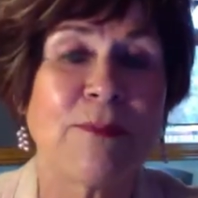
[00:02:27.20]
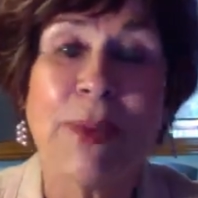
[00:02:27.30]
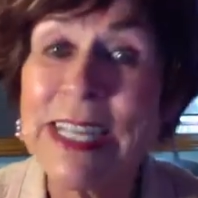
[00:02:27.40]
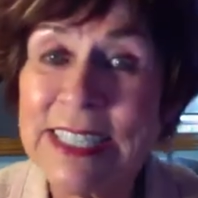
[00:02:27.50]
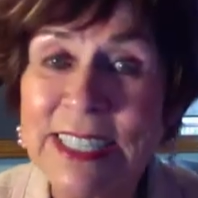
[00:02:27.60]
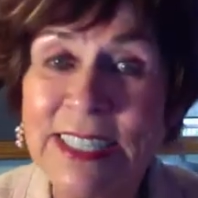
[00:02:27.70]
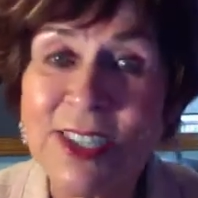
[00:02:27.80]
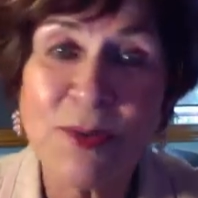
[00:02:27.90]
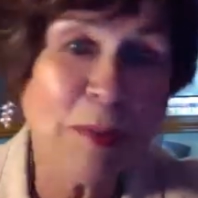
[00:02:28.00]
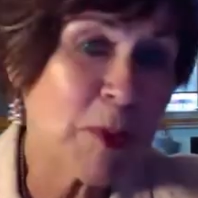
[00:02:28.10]

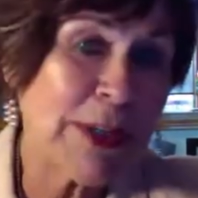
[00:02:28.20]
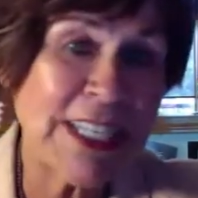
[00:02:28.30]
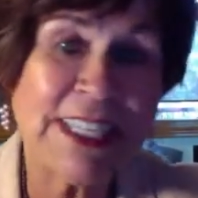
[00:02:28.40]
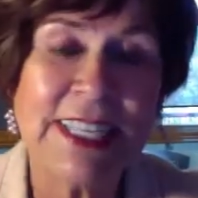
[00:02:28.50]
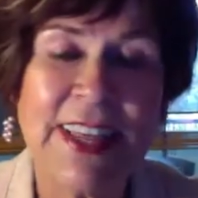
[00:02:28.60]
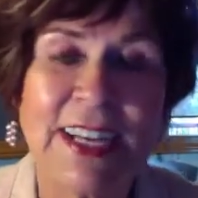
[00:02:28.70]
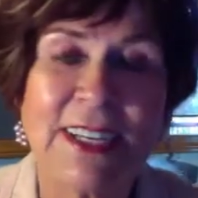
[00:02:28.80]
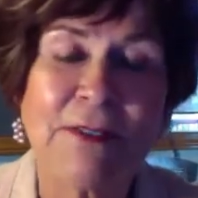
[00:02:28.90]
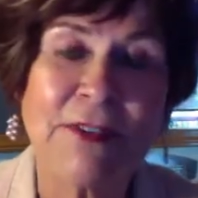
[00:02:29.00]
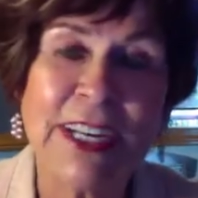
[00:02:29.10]
pencils. Remember, we just did that
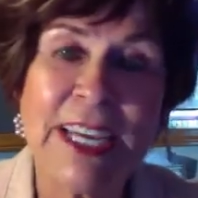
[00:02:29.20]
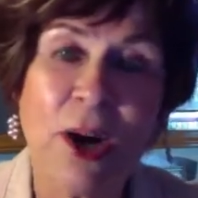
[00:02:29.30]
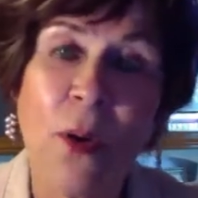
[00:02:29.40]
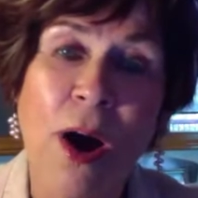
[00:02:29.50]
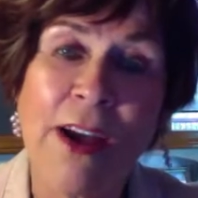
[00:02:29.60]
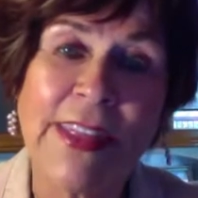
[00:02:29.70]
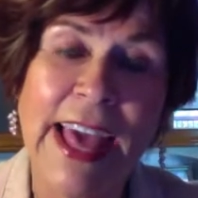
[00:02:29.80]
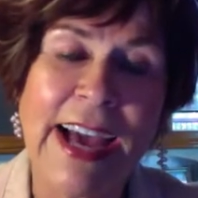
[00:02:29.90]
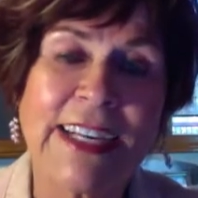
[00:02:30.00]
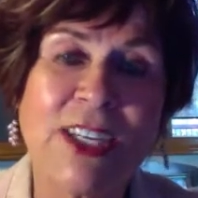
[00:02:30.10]
little video on
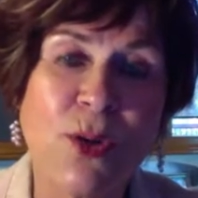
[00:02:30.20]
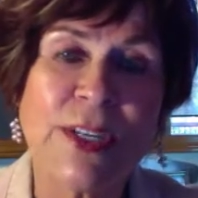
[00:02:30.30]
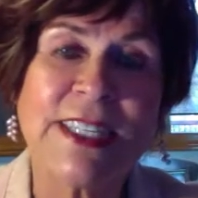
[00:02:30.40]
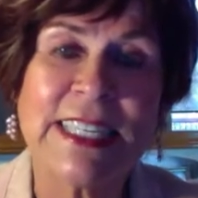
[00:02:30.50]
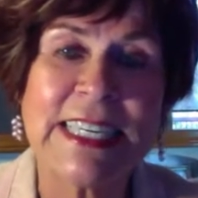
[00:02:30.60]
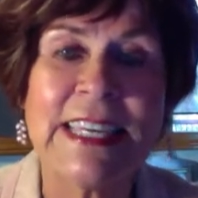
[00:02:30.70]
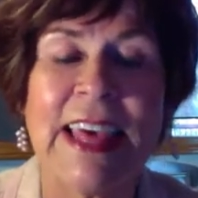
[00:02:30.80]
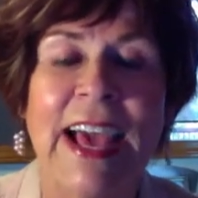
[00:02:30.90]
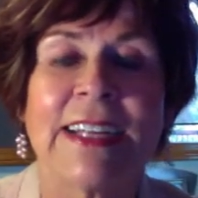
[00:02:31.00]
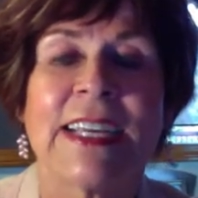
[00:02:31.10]
that, and you can see
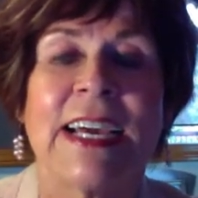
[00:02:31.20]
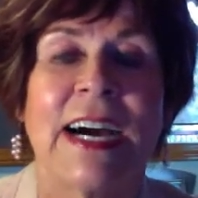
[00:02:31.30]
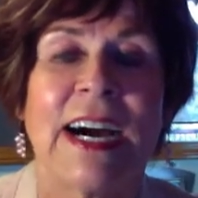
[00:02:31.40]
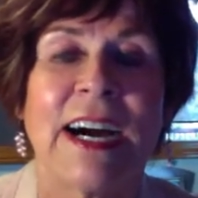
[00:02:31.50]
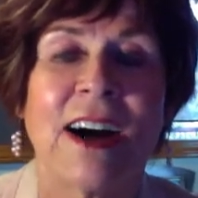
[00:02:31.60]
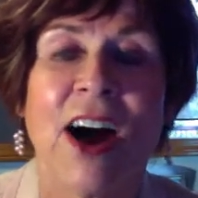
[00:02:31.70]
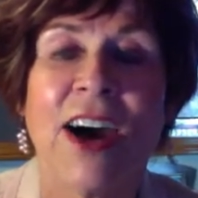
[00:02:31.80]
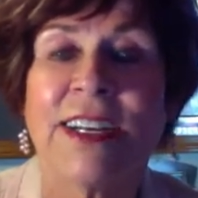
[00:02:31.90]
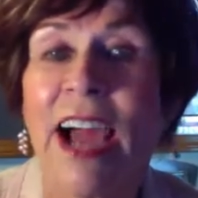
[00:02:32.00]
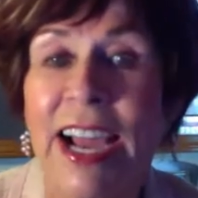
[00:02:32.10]
that
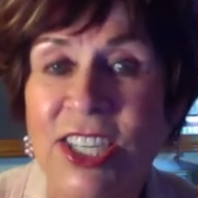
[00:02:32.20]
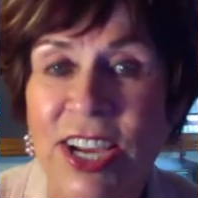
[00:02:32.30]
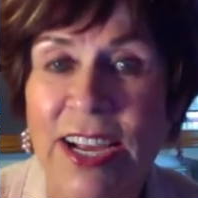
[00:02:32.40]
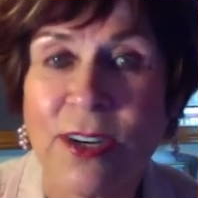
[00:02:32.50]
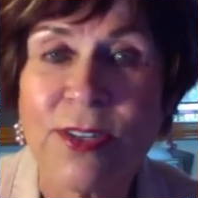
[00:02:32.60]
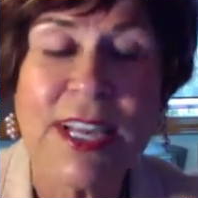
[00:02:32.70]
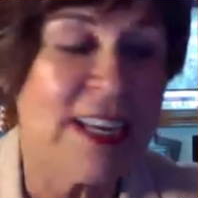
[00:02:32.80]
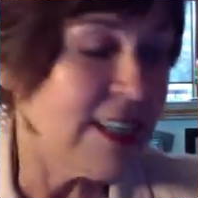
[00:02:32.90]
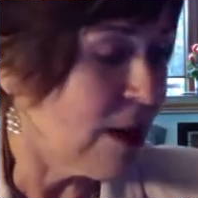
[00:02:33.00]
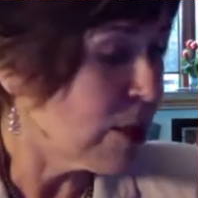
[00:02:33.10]
on eyeshadows.
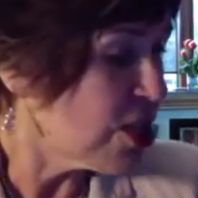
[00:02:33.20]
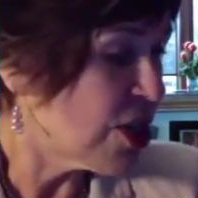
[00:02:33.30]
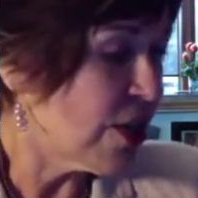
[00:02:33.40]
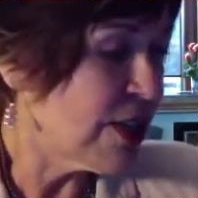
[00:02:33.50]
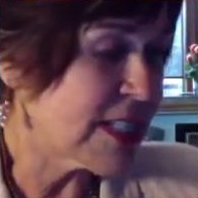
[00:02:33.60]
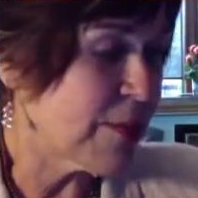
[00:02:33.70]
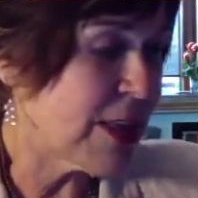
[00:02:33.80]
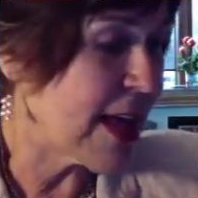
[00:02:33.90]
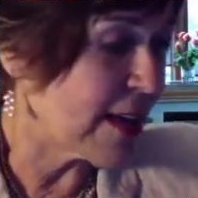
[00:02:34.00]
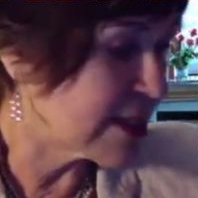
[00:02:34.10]
Now I'm going to show you
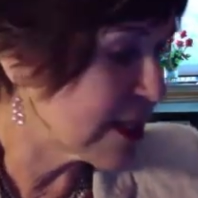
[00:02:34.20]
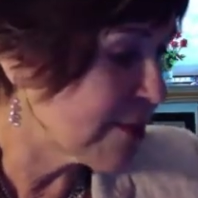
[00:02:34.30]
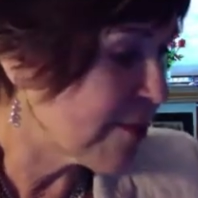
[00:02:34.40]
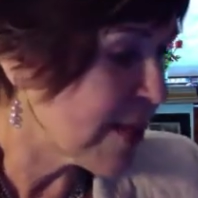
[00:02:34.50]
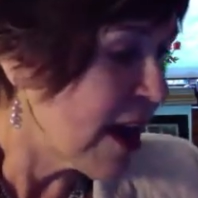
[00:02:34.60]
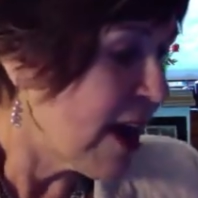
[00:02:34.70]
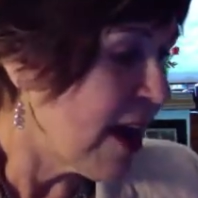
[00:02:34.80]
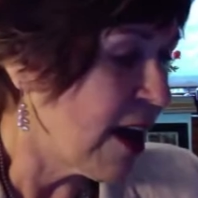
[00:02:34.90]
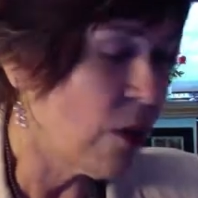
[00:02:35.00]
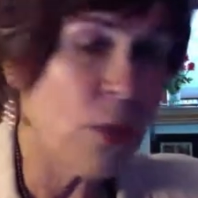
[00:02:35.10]
something else.
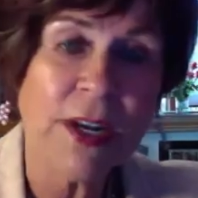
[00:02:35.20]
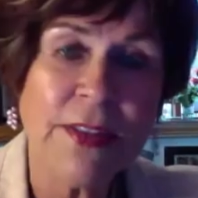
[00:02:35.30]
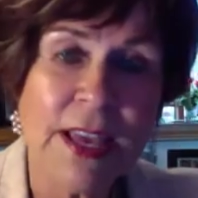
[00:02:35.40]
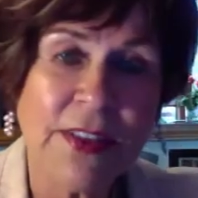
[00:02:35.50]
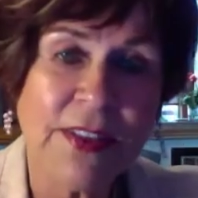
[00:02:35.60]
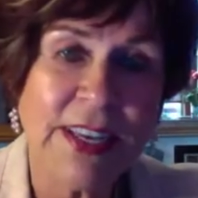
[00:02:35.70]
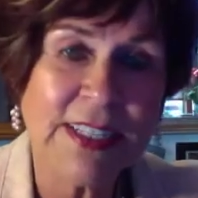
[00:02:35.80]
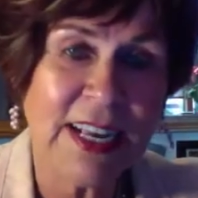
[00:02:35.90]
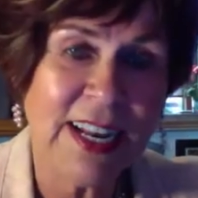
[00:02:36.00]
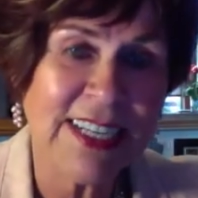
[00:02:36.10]
One of the other things
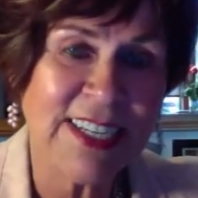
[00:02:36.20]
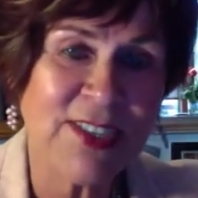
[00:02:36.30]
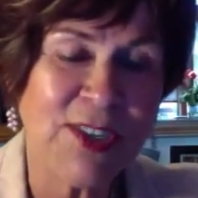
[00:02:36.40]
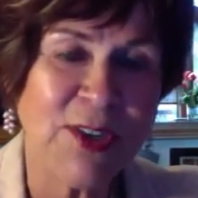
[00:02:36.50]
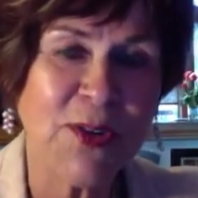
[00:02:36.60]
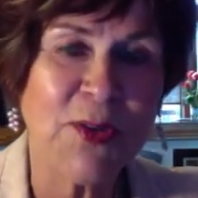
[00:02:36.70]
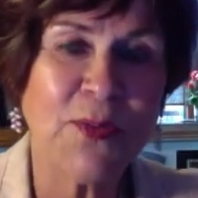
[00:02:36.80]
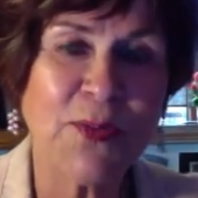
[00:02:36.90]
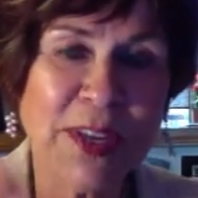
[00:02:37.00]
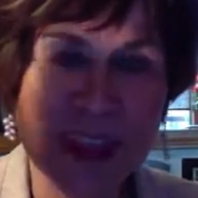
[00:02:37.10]
I like to do
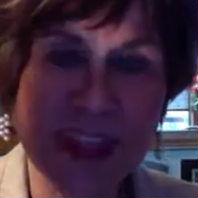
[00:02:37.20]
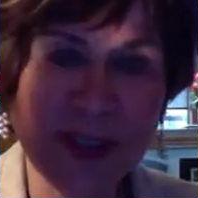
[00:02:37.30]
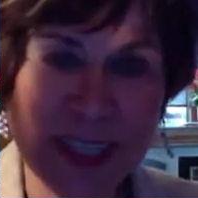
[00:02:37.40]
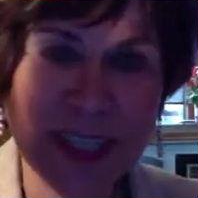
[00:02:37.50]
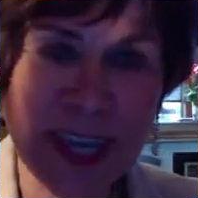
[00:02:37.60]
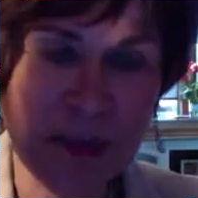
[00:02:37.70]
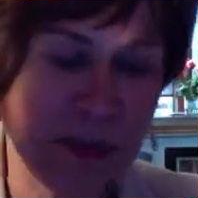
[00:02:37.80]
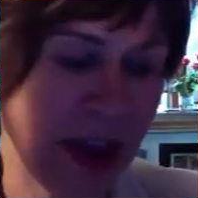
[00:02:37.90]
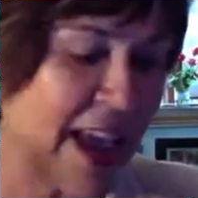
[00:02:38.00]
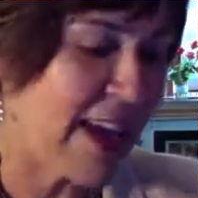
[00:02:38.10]
with using the top of
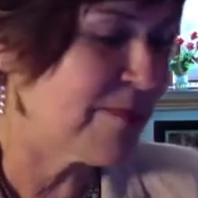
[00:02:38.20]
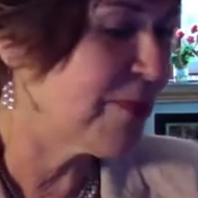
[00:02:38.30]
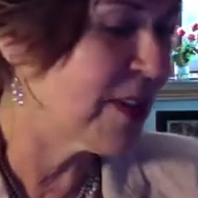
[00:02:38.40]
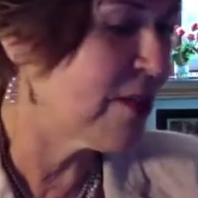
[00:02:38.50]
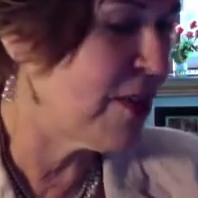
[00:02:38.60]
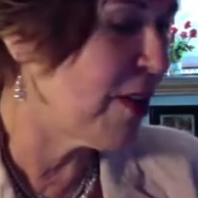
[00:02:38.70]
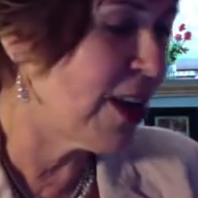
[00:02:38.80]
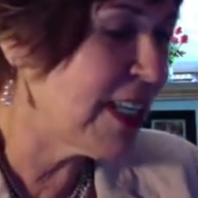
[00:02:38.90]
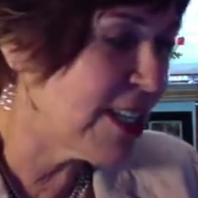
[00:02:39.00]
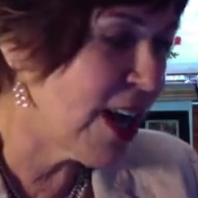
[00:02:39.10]
my hand, we've
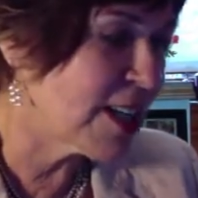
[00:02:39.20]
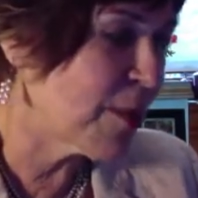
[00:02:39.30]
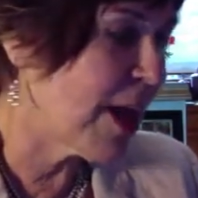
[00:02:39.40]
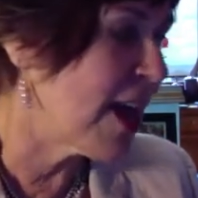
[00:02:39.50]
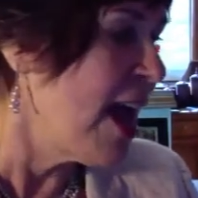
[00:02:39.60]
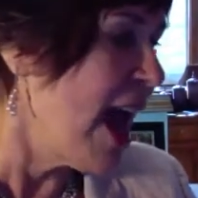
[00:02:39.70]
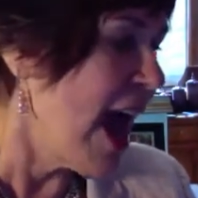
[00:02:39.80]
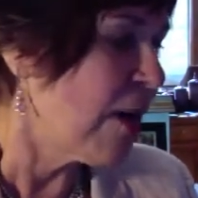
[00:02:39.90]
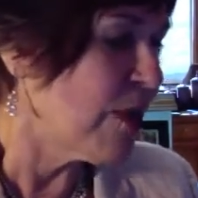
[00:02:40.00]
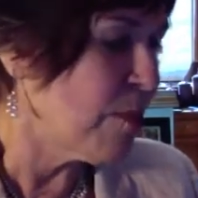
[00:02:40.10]
already talked about
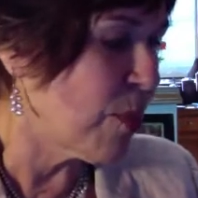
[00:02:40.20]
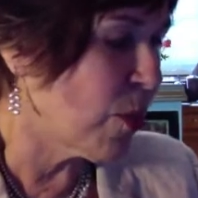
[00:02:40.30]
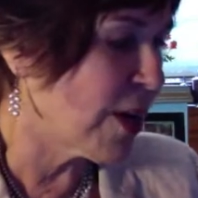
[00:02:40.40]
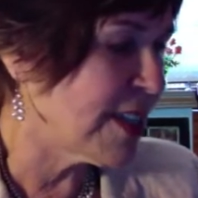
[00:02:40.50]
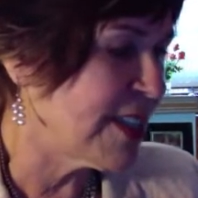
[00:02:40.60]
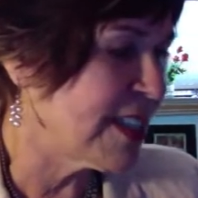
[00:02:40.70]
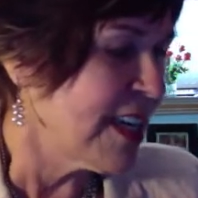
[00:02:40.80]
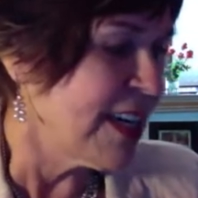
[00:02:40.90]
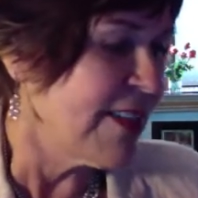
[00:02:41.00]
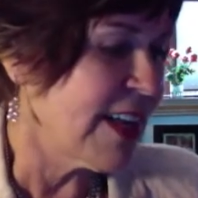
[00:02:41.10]
how important
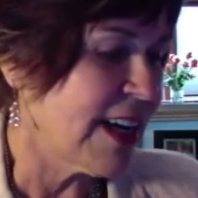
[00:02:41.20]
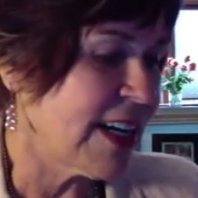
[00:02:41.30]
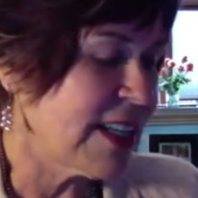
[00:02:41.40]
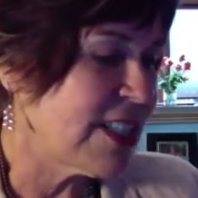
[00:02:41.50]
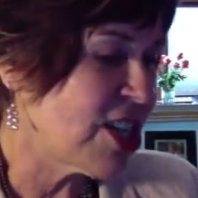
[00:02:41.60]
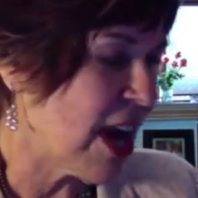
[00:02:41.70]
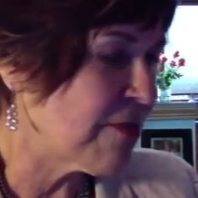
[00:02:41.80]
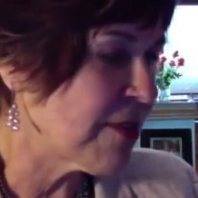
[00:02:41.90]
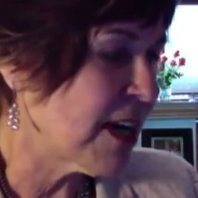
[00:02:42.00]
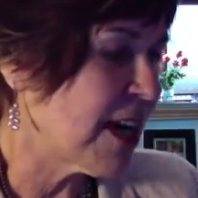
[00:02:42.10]
the
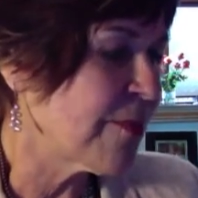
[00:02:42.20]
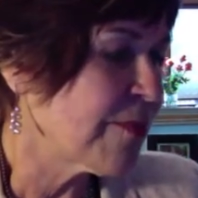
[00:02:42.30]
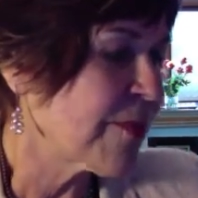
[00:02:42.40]
Jafra